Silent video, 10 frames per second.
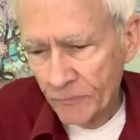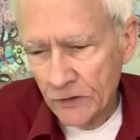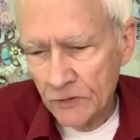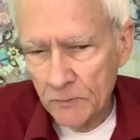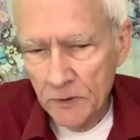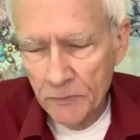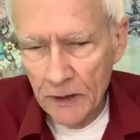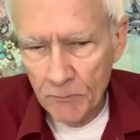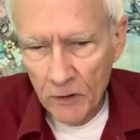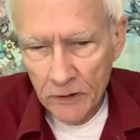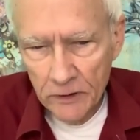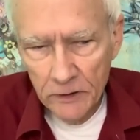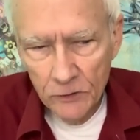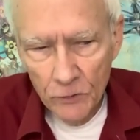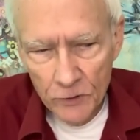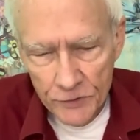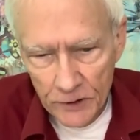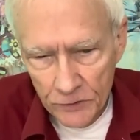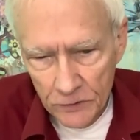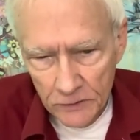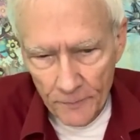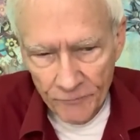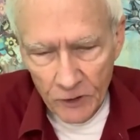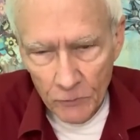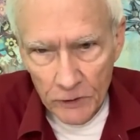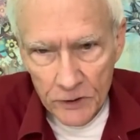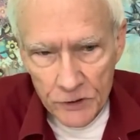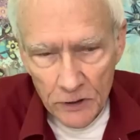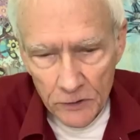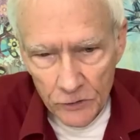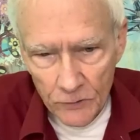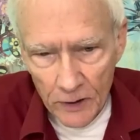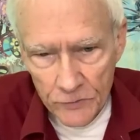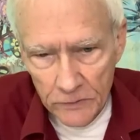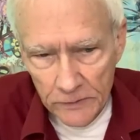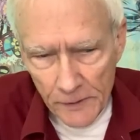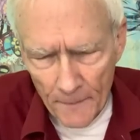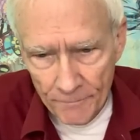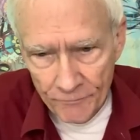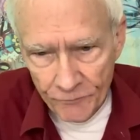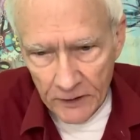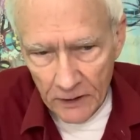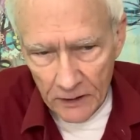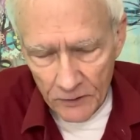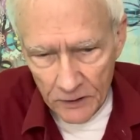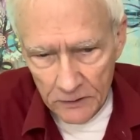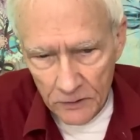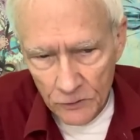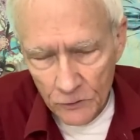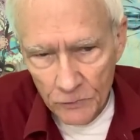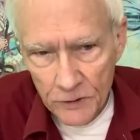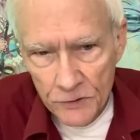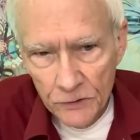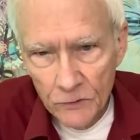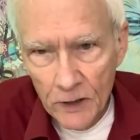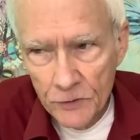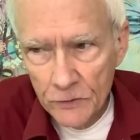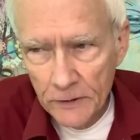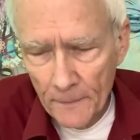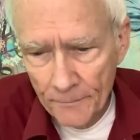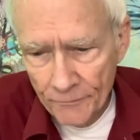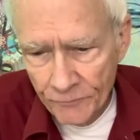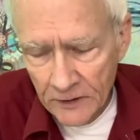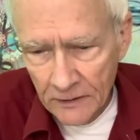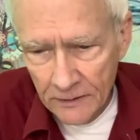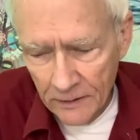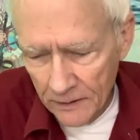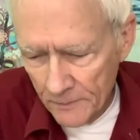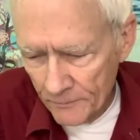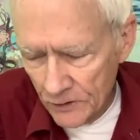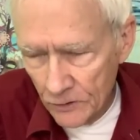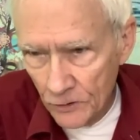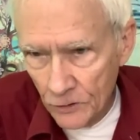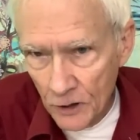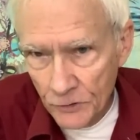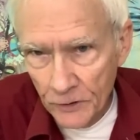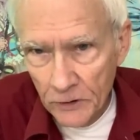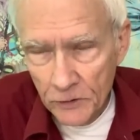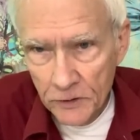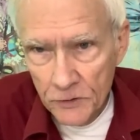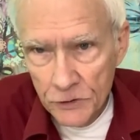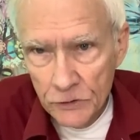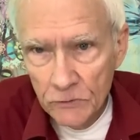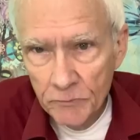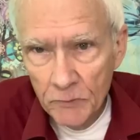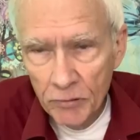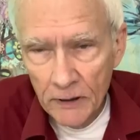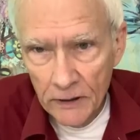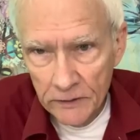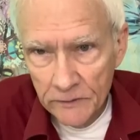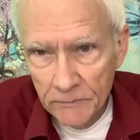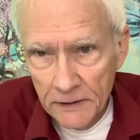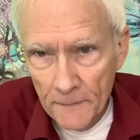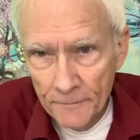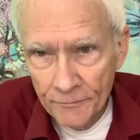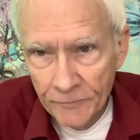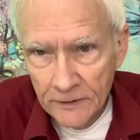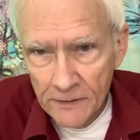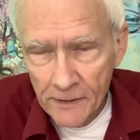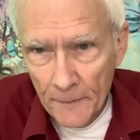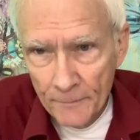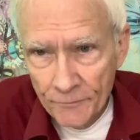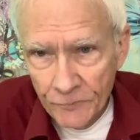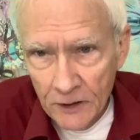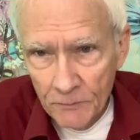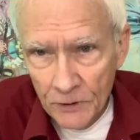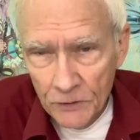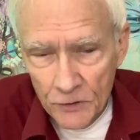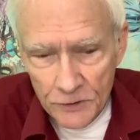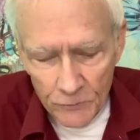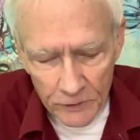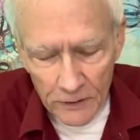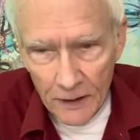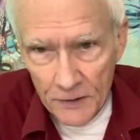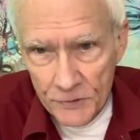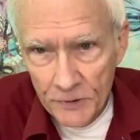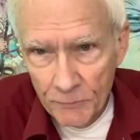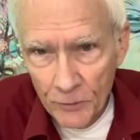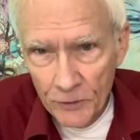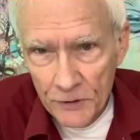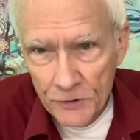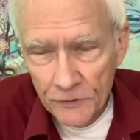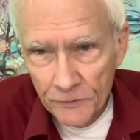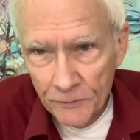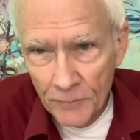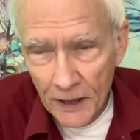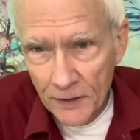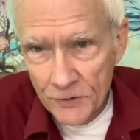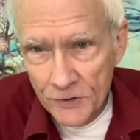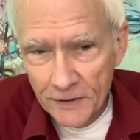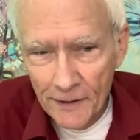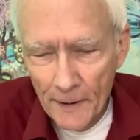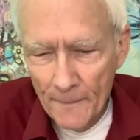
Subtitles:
So I remember that marketing course I took, one as an undergraduate, and I think I took one as a graduate. And Dr. Elkins, you would be proud of me, because I realized the importance of packaging.